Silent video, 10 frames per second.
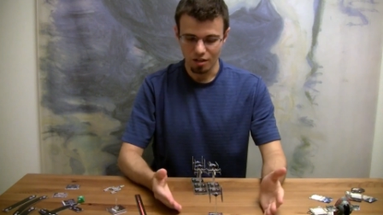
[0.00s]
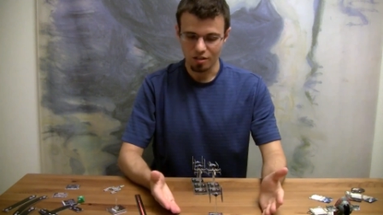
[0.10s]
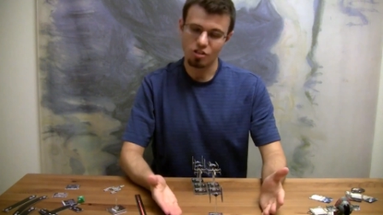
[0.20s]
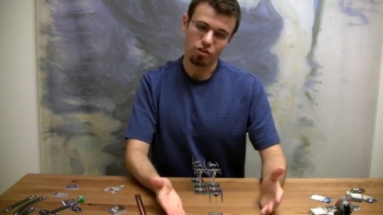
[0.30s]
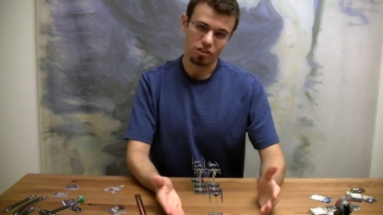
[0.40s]

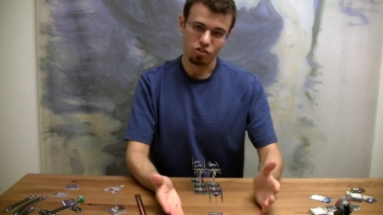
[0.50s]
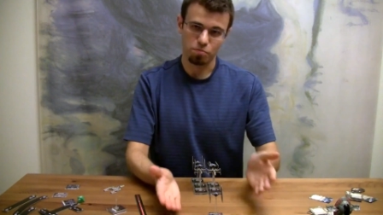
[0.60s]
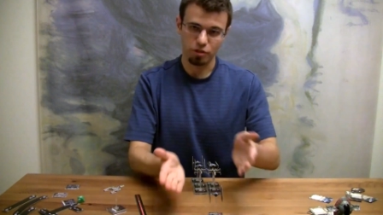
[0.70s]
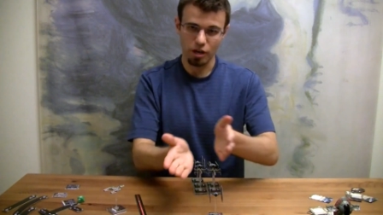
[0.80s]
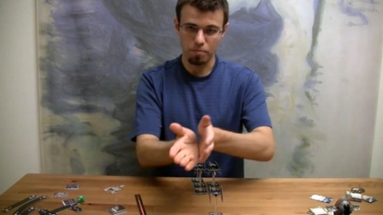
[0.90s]
he tried to
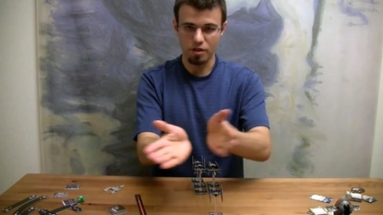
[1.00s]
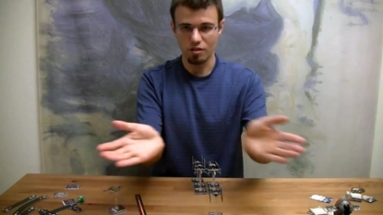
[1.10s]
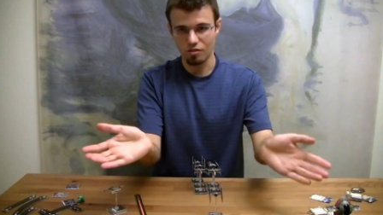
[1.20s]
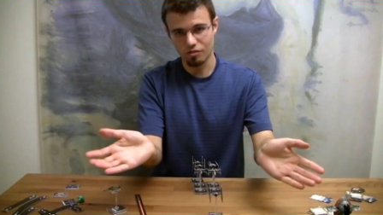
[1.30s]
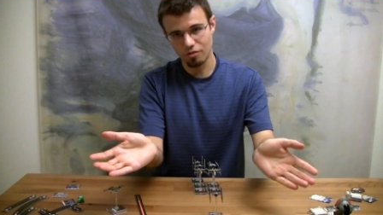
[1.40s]
split up
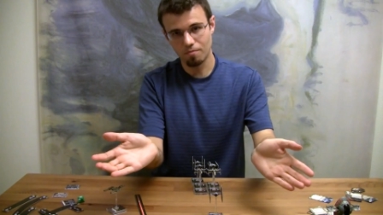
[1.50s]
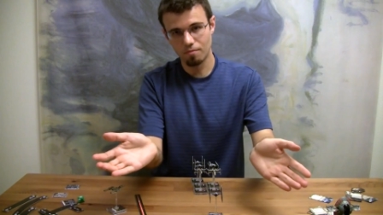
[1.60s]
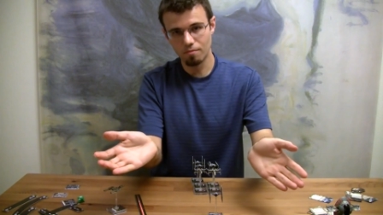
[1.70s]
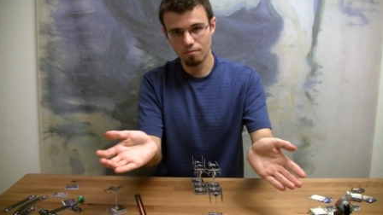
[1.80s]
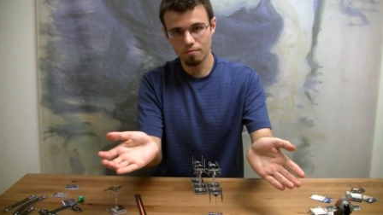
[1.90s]
his
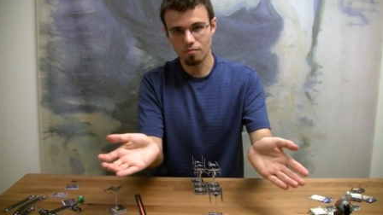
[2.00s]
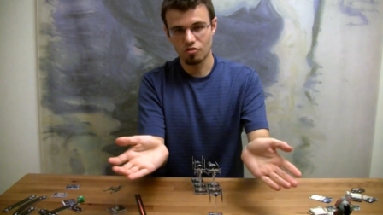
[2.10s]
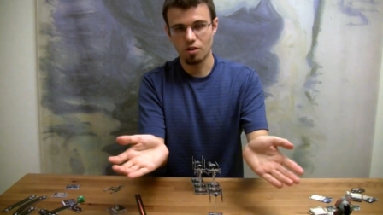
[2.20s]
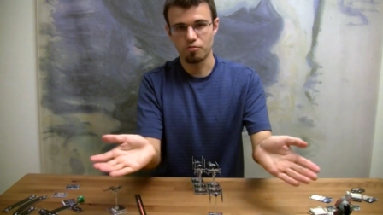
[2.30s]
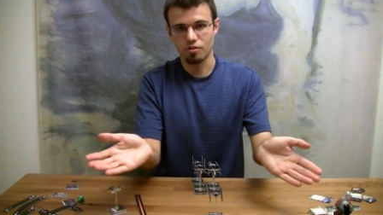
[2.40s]

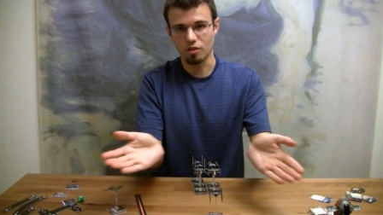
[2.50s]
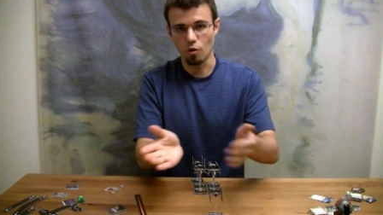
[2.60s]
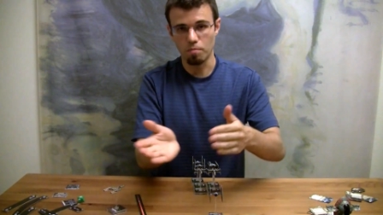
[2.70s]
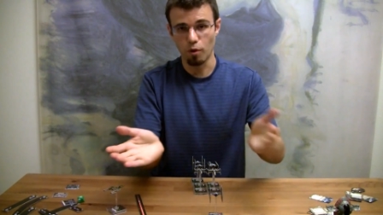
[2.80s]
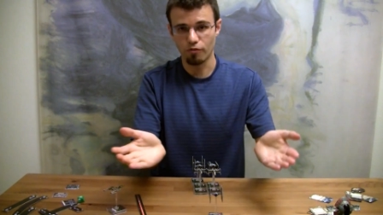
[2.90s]
ships and
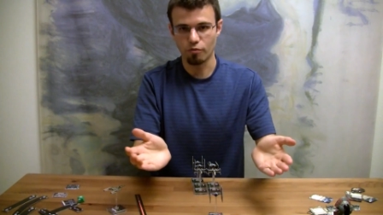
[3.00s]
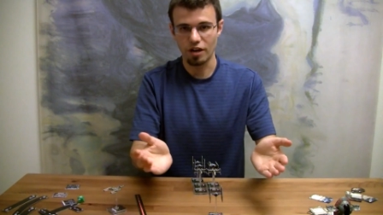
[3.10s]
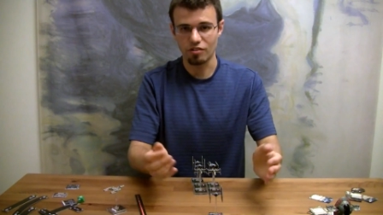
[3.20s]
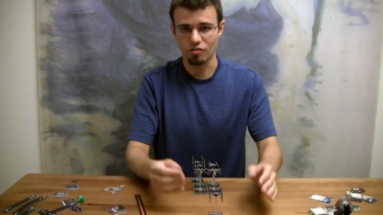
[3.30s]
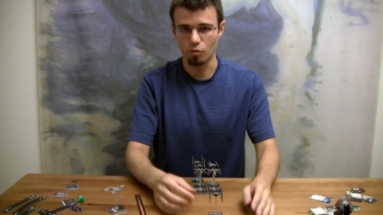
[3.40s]
go in both
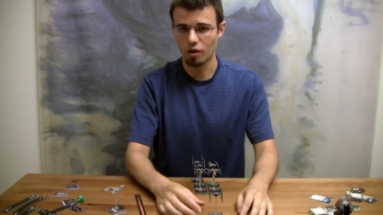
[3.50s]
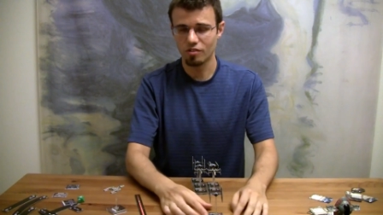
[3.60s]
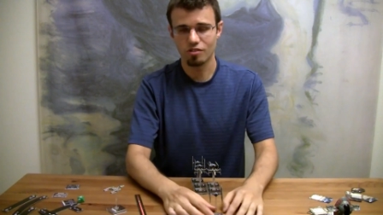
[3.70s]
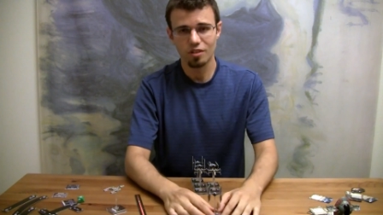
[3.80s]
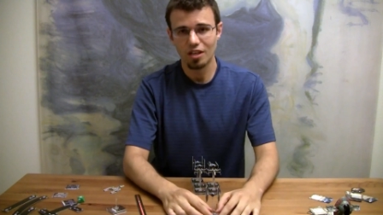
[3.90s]
directions at
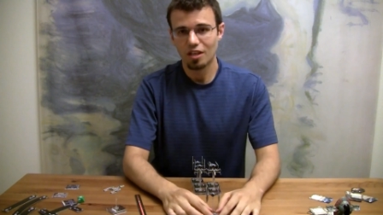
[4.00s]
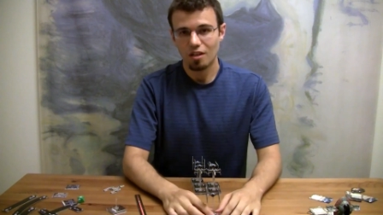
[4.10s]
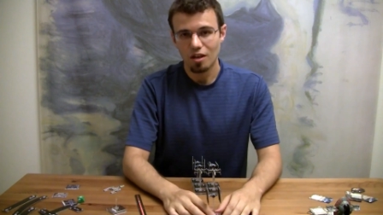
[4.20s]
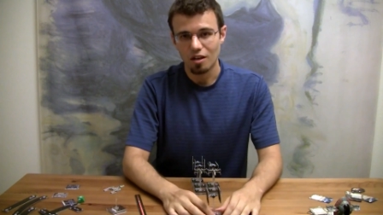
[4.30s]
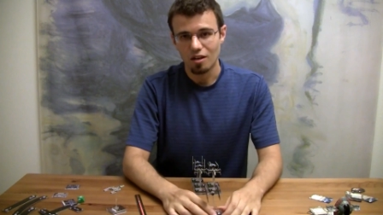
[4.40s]
once,
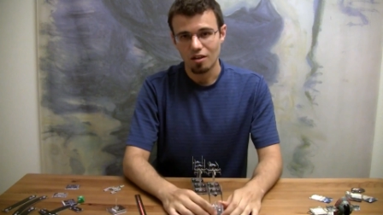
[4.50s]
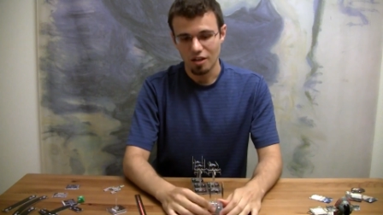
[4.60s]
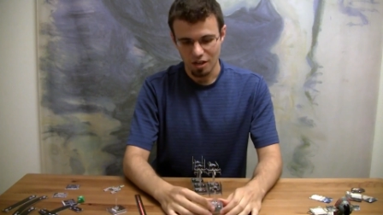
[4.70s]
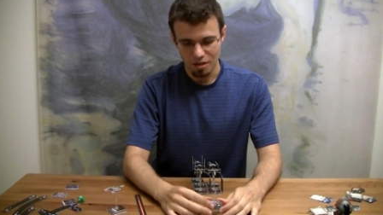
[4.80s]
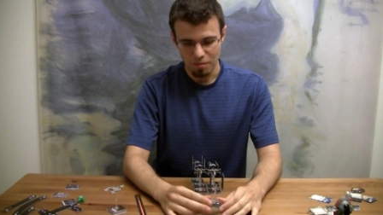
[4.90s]

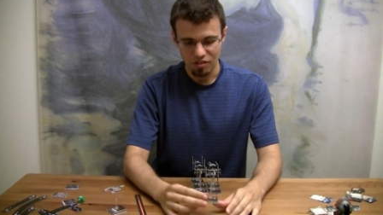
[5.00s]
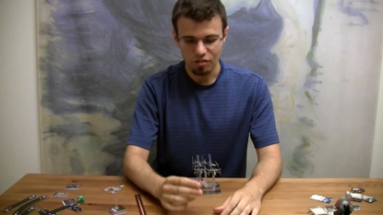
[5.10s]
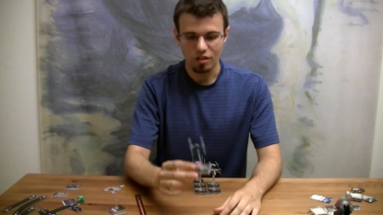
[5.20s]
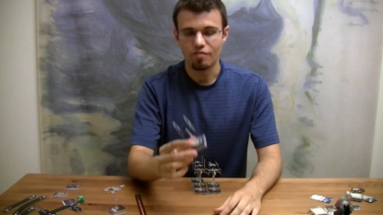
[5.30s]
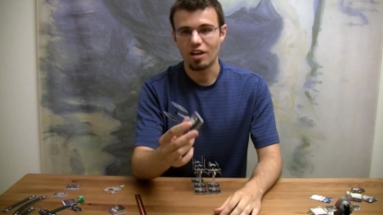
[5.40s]
and
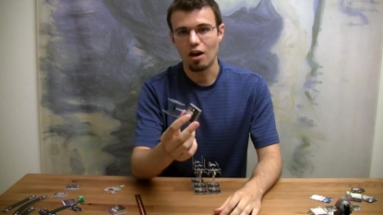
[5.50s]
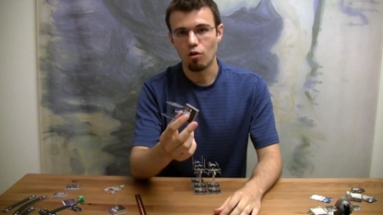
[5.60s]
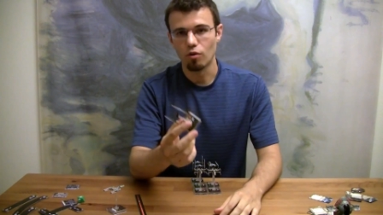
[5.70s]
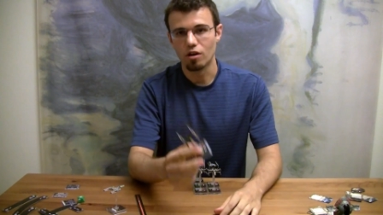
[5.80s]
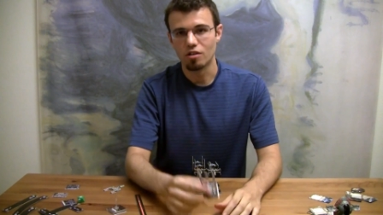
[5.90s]
basically left
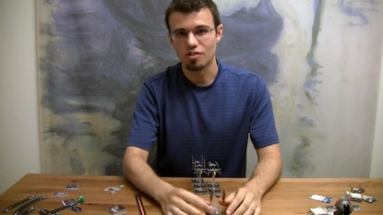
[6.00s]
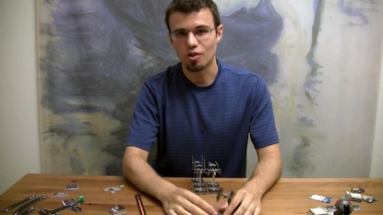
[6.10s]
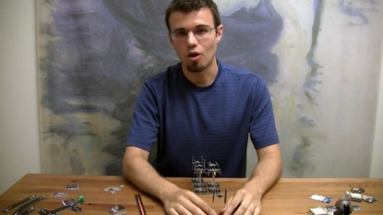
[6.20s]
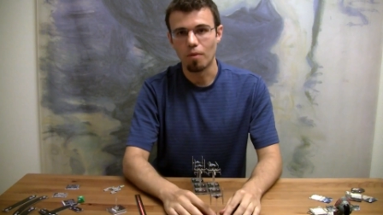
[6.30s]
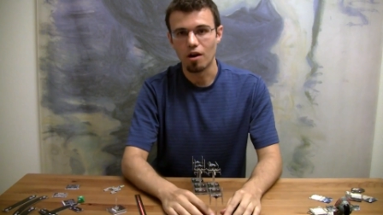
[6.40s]
Howl Runner just
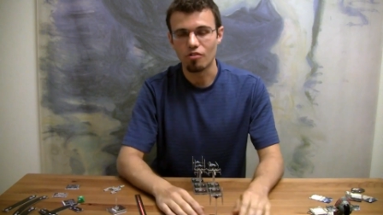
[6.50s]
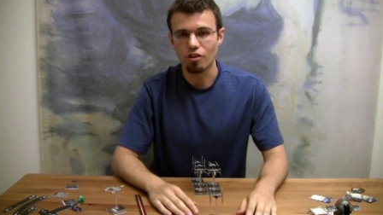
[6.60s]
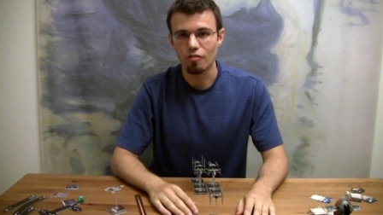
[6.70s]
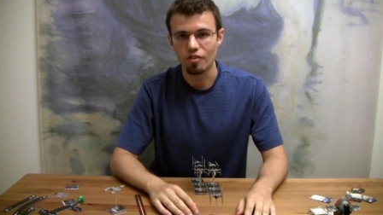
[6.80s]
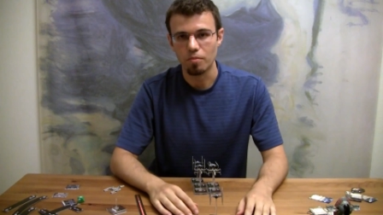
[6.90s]
all by
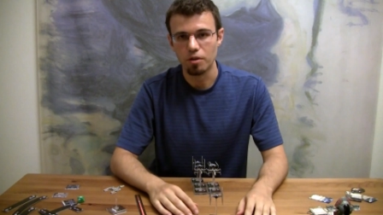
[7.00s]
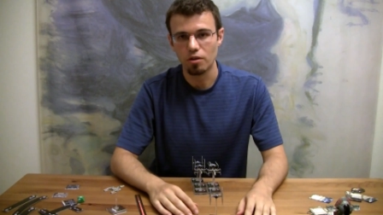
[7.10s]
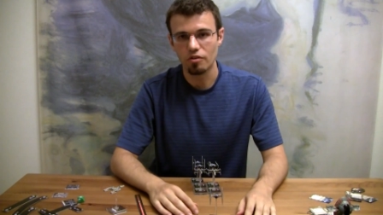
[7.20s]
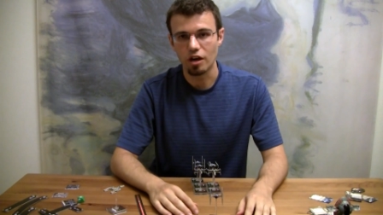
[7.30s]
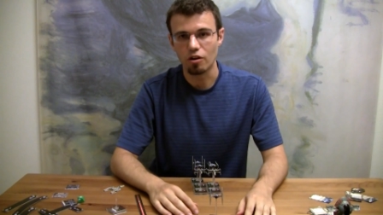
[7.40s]
herself in the
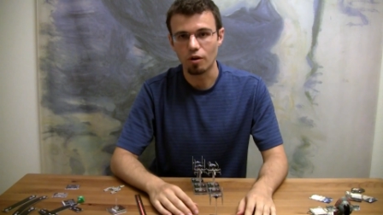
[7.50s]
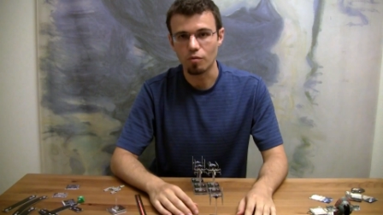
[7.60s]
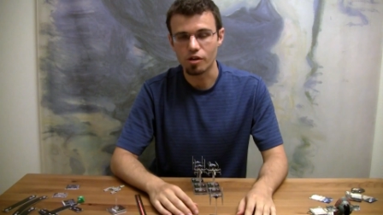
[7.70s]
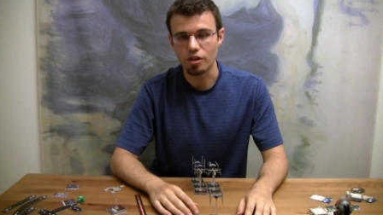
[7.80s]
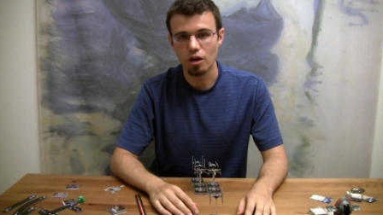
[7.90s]
middle, not knowing
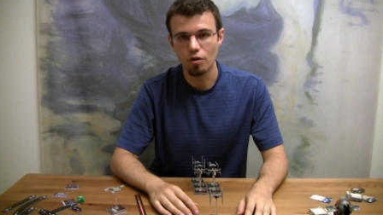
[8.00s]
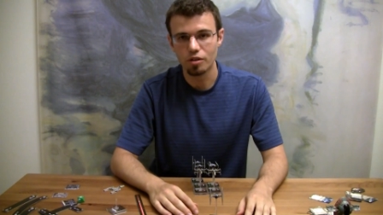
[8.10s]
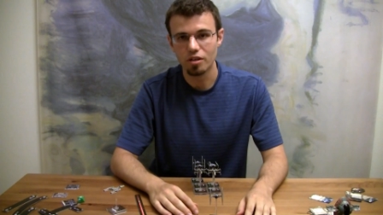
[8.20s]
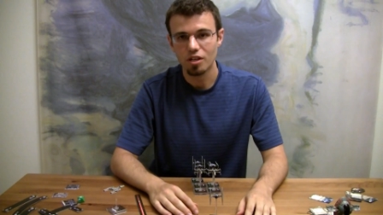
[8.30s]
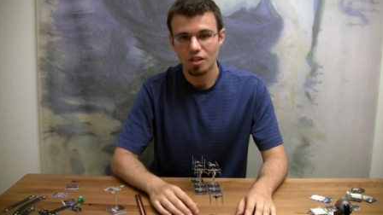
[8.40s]
where to go, and